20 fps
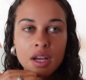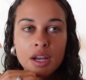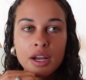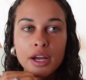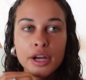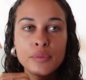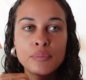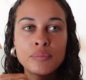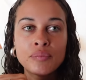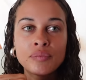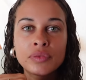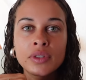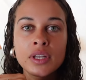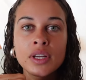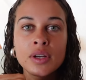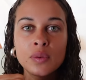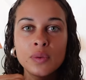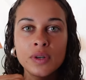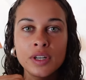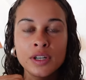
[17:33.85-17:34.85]
um,
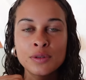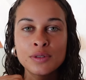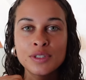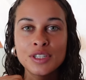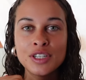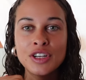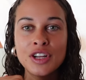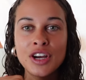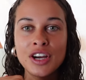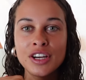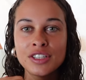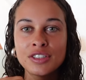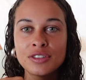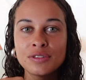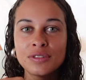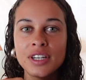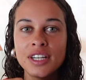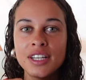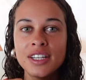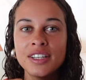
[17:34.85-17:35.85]
when I was in
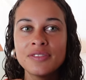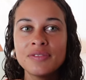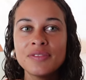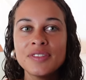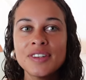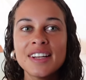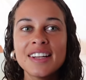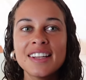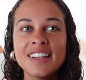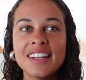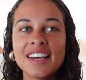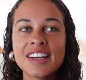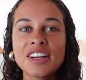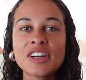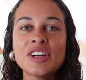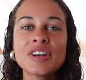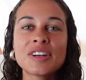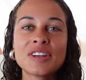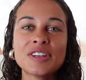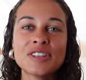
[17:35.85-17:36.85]
nursery, like,
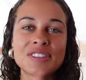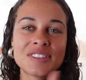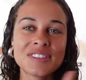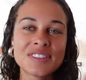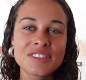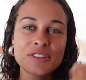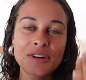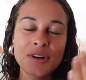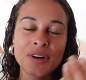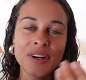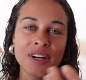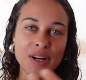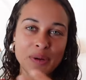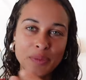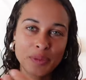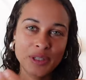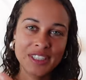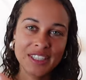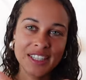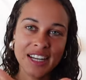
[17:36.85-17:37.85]
because growing up
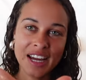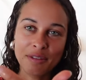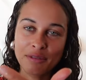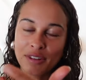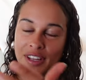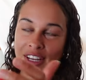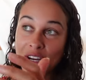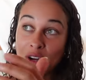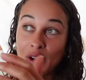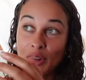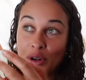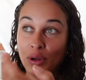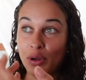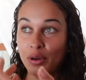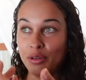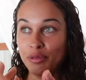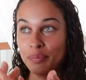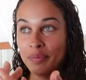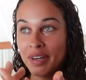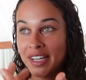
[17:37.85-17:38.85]
we didn't have like a lot
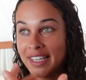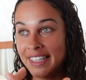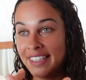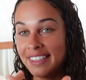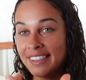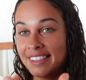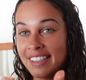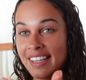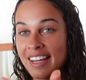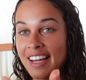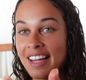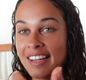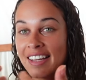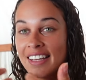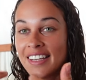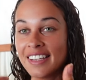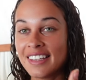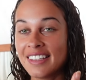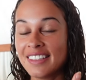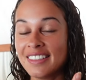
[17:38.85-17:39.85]
of money and
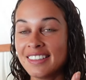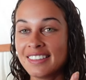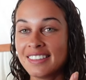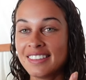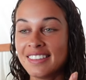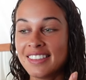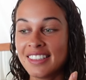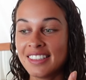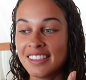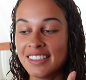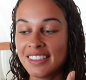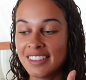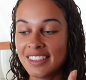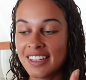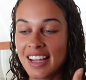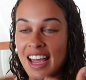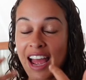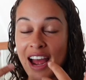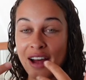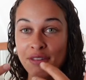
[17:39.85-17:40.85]
I didn't
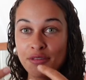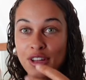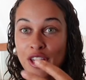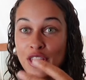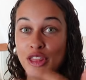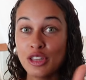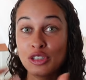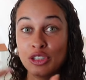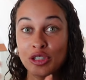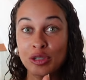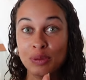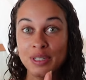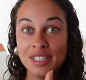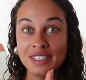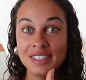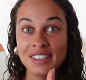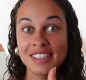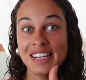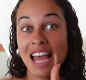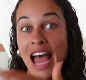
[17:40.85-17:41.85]
have like the
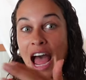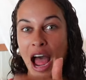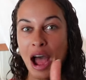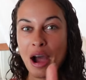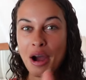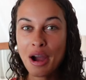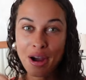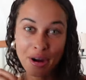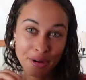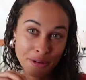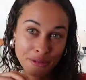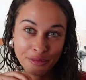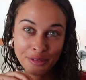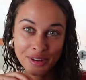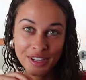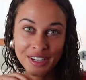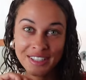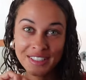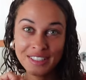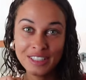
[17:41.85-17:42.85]
newest
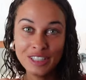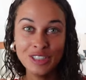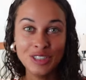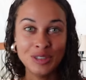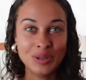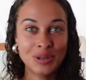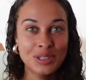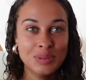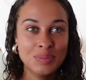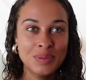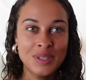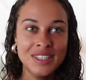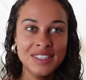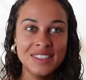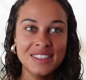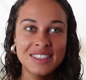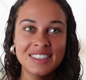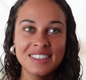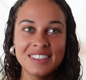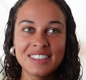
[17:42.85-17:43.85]
outfits and newest
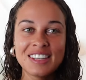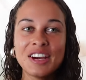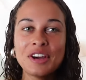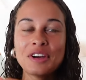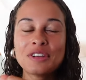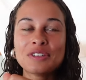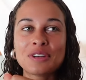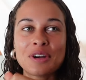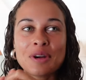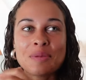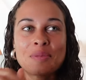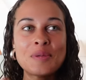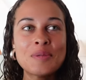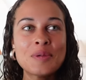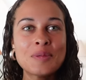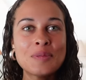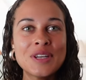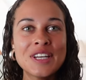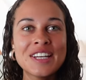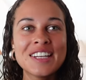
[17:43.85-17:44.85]
pieces. So I remember
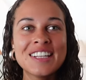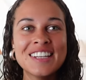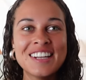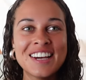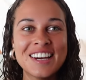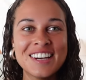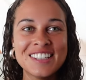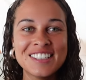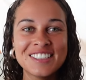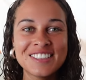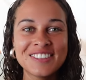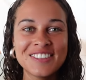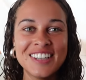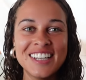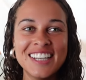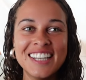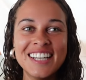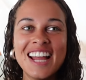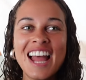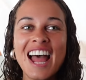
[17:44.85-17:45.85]
being in
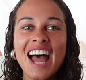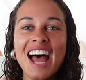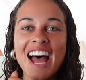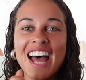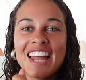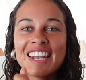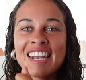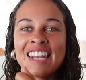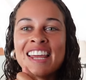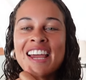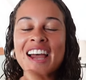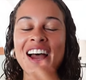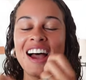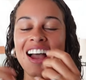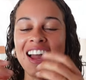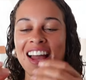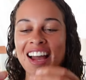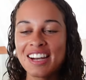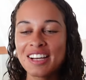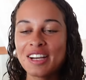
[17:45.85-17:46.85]
nursery and I
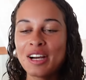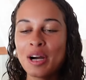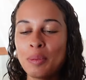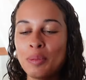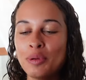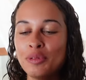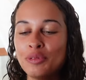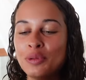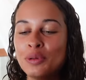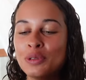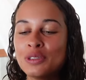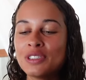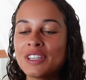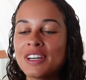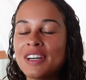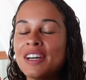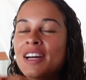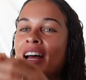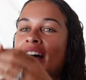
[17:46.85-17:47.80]
had a cup of water